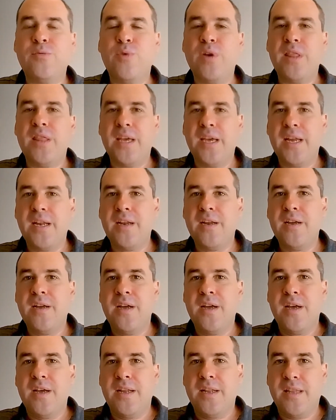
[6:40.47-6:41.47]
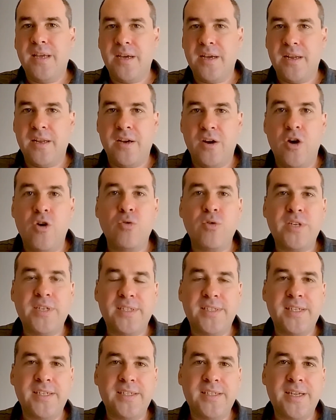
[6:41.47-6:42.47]
within the OT
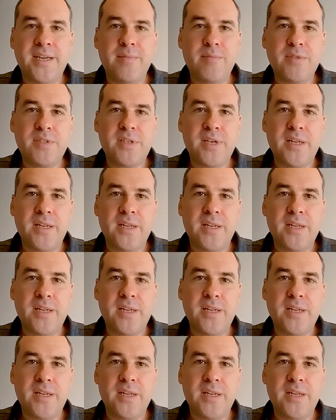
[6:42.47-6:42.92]
systems,